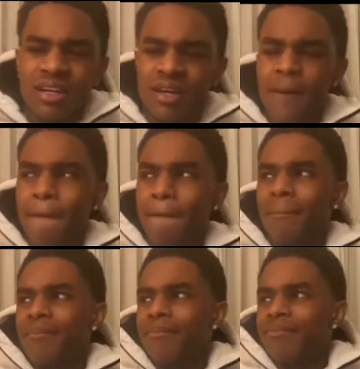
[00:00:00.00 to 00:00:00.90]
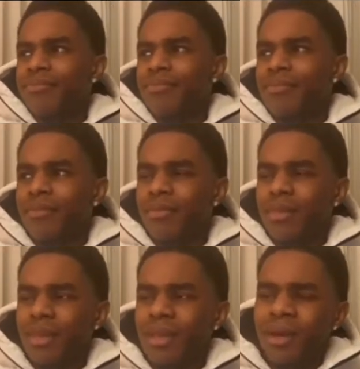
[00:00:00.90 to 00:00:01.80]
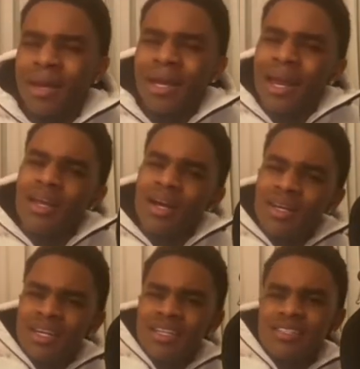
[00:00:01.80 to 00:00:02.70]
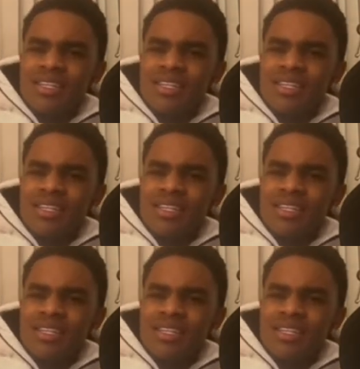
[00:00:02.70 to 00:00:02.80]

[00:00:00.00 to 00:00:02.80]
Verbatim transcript: or some shit, fully hooded up. I'm like, "Hey y'all, look at this nigga